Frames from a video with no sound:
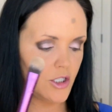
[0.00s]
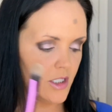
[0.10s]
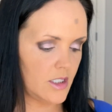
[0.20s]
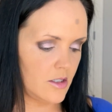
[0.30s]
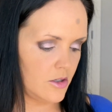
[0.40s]
This
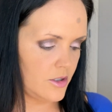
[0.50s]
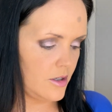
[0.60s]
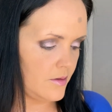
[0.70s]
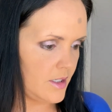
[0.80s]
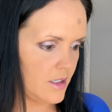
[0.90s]
is
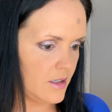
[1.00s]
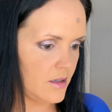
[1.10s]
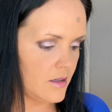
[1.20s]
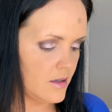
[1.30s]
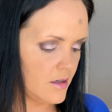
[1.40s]
also in
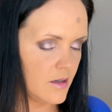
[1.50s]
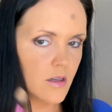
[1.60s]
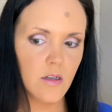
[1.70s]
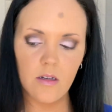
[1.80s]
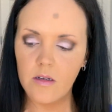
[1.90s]

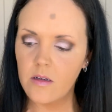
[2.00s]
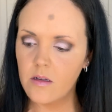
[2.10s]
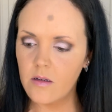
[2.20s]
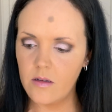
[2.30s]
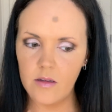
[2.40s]

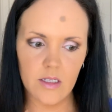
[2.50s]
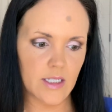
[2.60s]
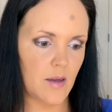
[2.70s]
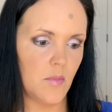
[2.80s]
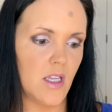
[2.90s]
the
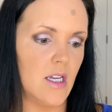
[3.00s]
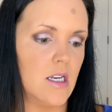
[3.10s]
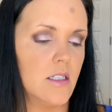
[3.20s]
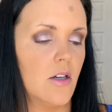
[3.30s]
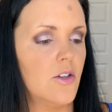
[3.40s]
same kit
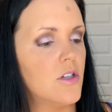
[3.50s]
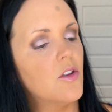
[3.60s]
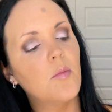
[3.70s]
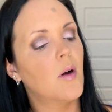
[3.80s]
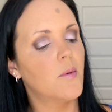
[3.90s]
as all those other
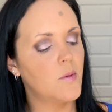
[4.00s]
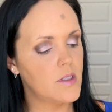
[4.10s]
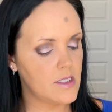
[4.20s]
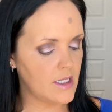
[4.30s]
purple ones.